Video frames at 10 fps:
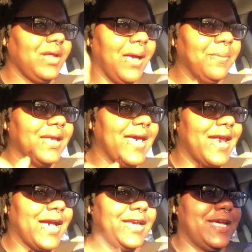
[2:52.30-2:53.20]
I'm glad
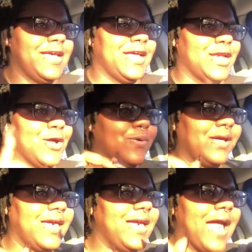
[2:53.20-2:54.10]
I did. Low
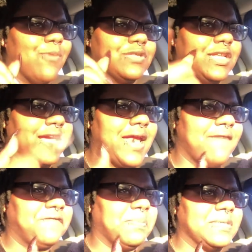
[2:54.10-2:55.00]
key, I was looking
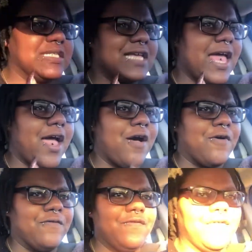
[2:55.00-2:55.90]
out for
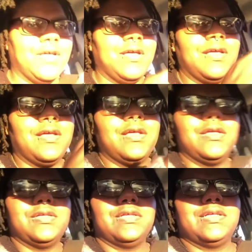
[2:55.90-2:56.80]
myself.
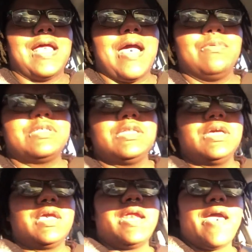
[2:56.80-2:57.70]
I was
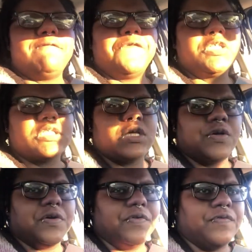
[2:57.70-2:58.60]
looking out for
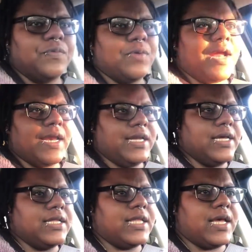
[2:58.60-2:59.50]
self when I
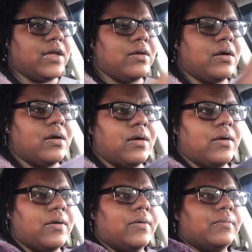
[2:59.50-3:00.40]
did that
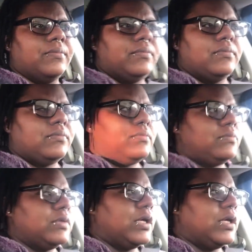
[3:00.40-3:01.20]
the